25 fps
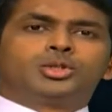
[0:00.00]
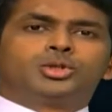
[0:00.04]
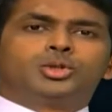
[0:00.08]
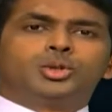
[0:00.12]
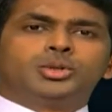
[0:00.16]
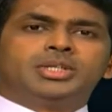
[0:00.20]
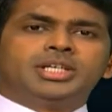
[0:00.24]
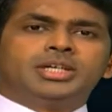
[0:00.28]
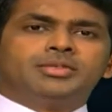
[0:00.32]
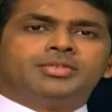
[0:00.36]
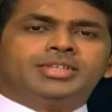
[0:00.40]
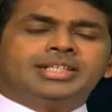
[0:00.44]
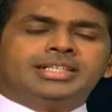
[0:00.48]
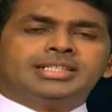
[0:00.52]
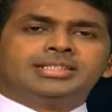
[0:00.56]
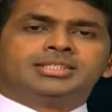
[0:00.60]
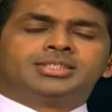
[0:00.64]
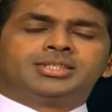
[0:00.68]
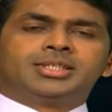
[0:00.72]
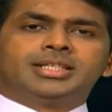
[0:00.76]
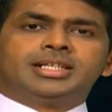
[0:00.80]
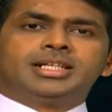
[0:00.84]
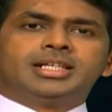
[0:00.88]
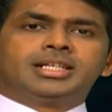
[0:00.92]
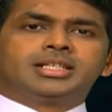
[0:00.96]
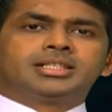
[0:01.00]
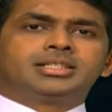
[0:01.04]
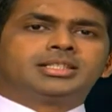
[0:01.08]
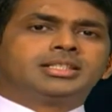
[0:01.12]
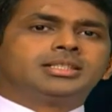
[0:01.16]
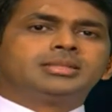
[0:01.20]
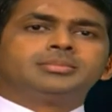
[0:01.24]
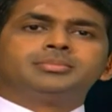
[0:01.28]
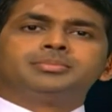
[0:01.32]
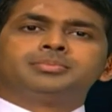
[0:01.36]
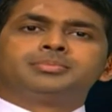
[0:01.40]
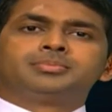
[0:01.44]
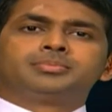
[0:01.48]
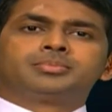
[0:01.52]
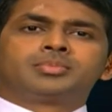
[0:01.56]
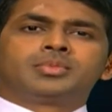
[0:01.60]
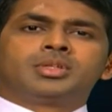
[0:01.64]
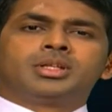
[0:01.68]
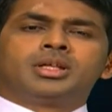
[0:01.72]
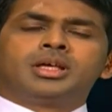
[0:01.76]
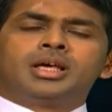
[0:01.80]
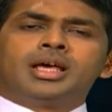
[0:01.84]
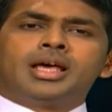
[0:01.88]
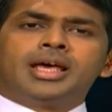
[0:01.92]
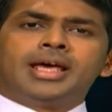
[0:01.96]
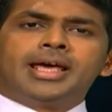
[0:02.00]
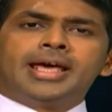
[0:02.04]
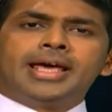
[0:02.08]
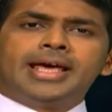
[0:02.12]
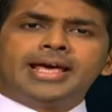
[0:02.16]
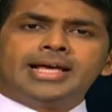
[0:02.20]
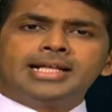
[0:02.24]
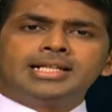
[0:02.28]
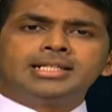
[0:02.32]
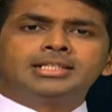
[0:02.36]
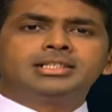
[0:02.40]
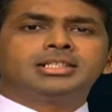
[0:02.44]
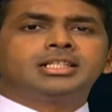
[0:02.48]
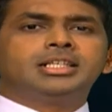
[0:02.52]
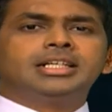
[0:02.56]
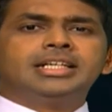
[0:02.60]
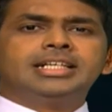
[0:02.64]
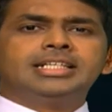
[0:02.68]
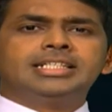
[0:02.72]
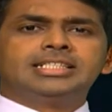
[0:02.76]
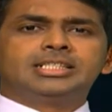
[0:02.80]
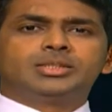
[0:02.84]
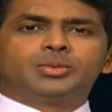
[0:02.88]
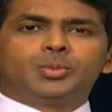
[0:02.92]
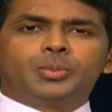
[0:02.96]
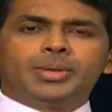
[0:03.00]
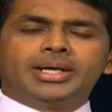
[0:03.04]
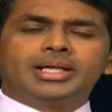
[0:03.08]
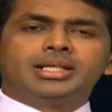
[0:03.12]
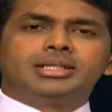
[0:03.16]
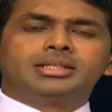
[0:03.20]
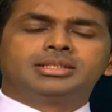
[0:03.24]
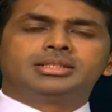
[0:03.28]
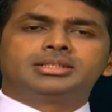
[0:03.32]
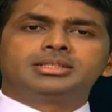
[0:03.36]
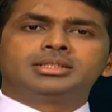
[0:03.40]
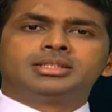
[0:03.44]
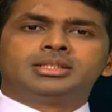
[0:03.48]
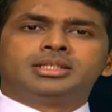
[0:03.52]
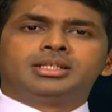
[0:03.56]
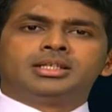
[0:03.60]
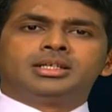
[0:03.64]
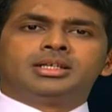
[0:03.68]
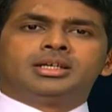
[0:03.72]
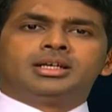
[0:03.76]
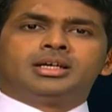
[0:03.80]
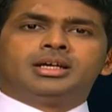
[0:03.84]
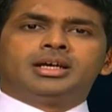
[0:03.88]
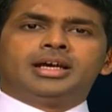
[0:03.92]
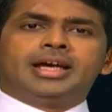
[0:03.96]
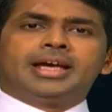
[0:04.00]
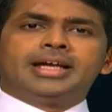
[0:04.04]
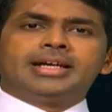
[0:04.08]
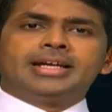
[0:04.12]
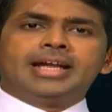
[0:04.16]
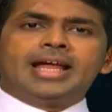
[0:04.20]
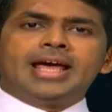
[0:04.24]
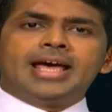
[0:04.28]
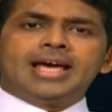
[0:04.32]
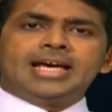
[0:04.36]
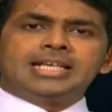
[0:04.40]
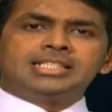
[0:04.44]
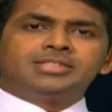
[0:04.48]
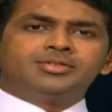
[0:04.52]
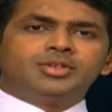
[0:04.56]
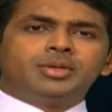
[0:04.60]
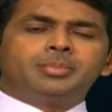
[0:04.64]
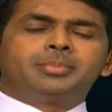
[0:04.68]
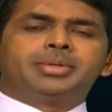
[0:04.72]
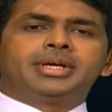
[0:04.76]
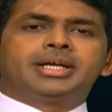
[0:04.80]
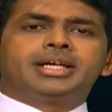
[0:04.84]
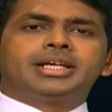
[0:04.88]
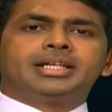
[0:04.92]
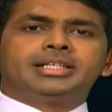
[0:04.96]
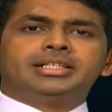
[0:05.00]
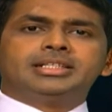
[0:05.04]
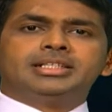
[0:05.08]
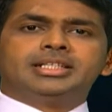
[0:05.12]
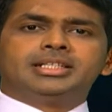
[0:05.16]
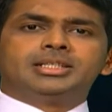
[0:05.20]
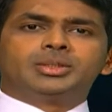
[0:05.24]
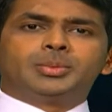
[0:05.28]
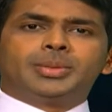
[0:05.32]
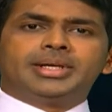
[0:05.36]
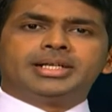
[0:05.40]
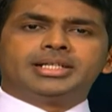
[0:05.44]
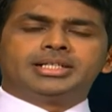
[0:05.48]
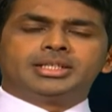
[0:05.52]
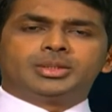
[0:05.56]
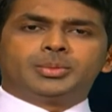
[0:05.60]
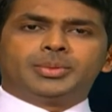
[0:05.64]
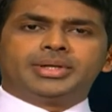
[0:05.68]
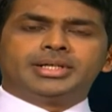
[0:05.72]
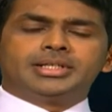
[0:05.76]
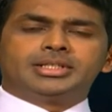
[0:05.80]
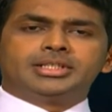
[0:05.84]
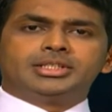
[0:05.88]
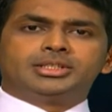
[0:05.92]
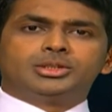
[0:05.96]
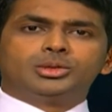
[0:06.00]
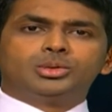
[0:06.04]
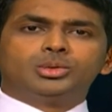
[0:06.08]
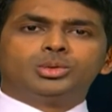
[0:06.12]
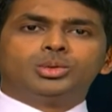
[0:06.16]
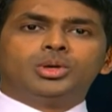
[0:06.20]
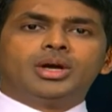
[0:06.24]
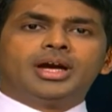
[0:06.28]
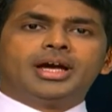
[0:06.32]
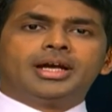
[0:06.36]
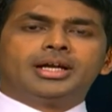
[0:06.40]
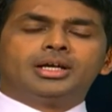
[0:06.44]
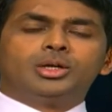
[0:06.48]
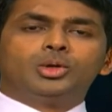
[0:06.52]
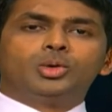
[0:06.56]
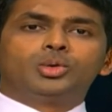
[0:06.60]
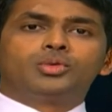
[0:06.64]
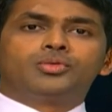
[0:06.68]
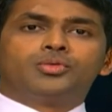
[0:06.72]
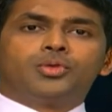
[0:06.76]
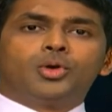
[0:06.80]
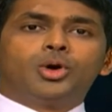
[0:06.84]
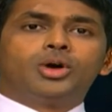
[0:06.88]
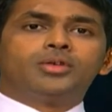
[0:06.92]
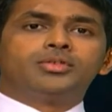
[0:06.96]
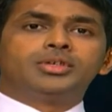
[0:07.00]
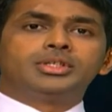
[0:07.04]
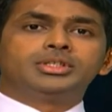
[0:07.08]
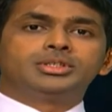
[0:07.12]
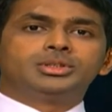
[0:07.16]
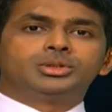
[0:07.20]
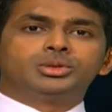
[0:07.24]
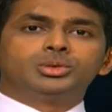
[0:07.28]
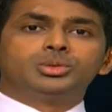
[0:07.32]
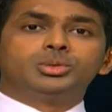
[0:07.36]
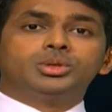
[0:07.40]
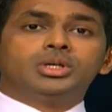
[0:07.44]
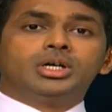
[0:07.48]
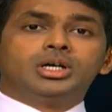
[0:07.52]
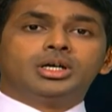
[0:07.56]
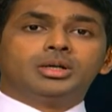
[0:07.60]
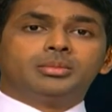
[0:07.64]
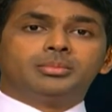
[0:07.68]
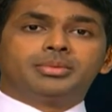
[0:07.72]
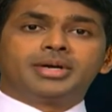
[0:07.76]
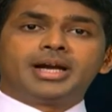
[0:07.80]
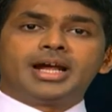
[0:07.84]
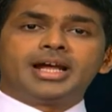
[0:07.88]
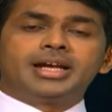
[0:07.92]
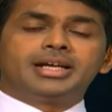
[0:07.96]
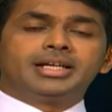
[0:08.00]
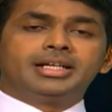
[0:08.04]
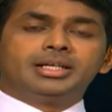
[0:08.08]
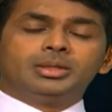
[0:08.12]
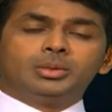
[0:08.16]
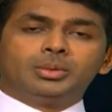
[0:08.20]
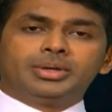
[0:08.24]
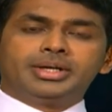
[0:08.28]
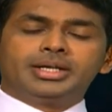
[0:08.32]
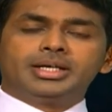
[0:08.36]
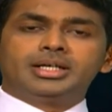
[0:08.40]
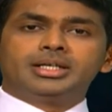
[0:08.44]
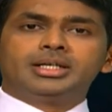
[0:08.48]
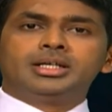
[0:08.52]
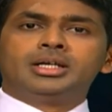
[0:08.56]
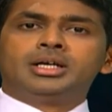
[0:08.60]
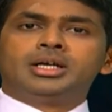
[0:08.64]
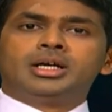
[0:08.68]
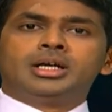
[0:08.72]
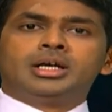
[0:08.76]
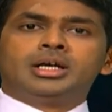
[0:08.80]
Good evening, Sri Lanka. Health is wealth, and as we begin year 2022 and look forward to a brand new year,